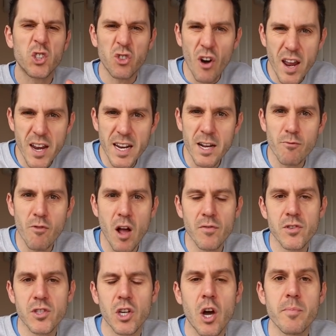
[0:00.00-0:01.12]
training
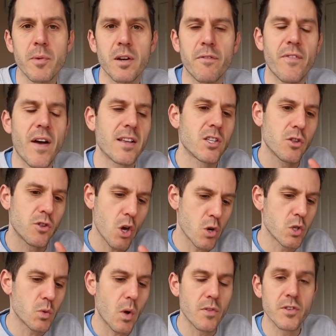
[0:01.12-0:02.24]
runs, and I'm going to factor
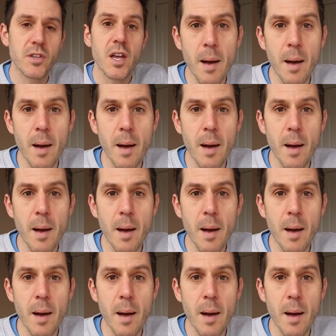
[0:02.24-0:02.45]
those ones.